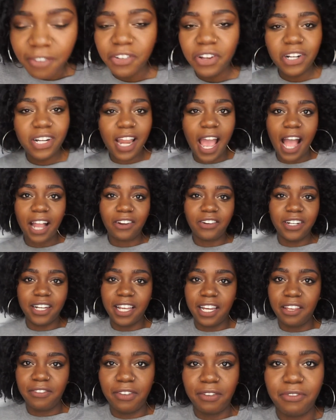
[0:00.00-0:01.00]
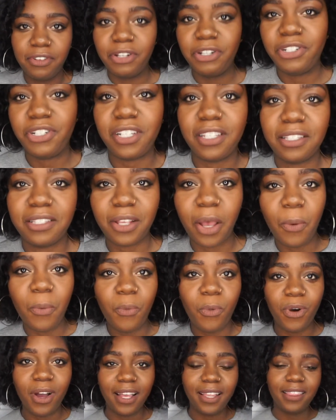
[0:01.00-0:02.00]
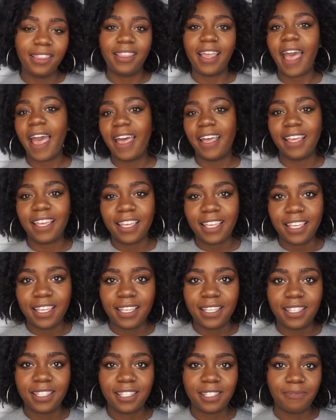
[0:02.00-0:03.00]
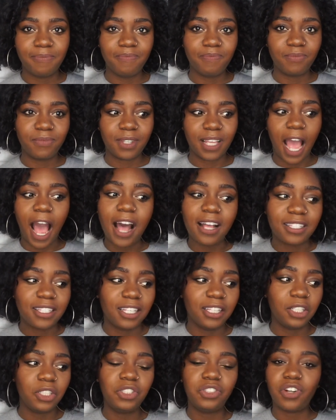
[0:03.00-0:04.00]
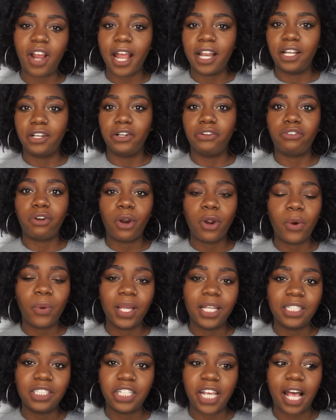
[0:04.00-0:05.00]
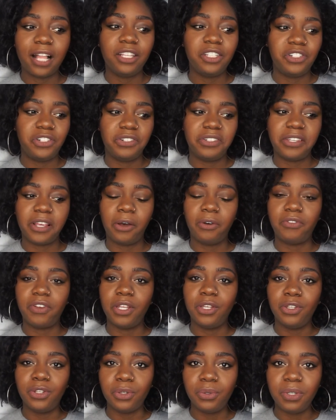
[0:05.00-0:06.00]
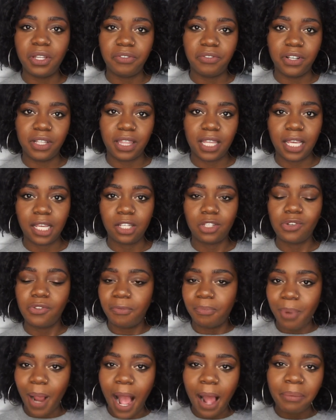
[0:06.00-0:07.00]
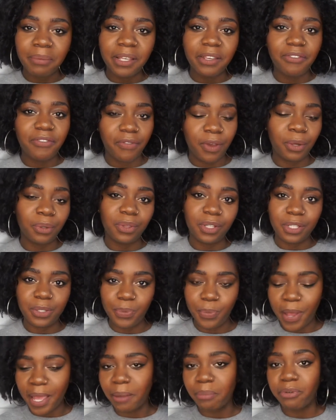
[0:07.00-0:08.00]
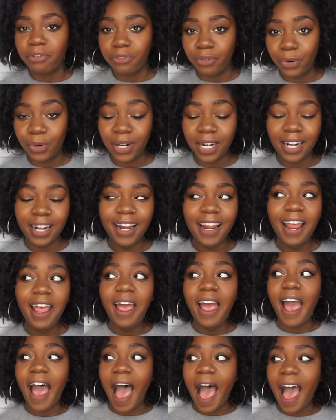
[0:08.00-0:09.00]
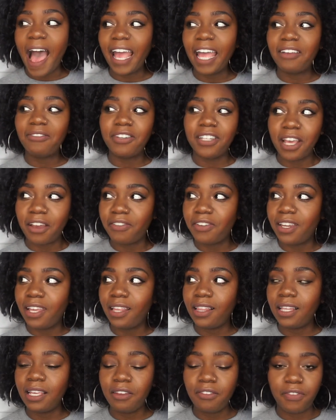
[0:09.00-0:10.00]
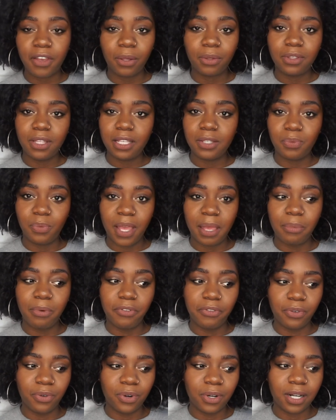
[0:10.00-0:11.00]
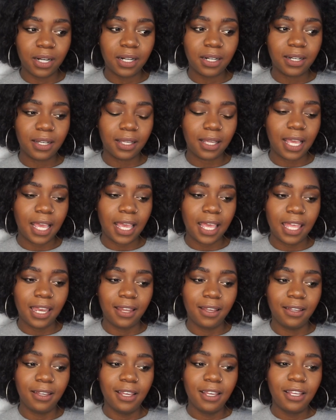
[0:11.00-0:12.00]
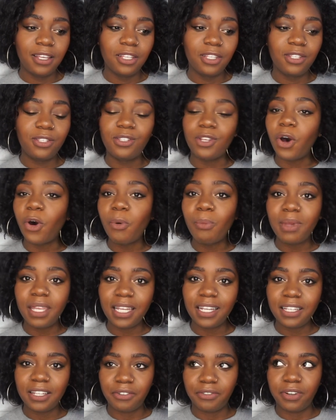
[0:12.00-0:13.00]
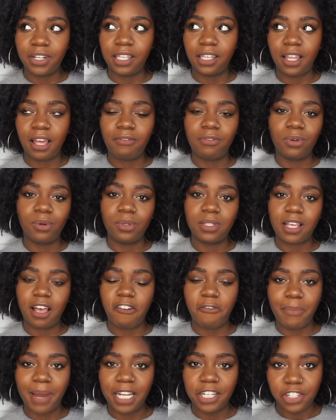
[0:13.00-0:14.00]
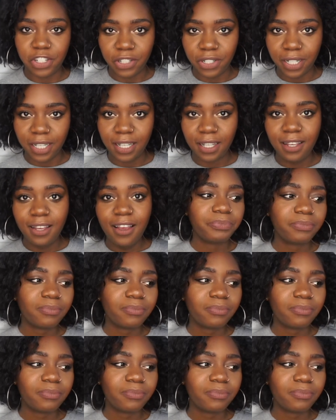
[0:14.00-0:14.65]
if you're not creative, if you're just someone that is constantly trying to grow and challenge yourself and do different things, you've probably felt this way before. I have definitely felt this way before in so many different levels of my journey.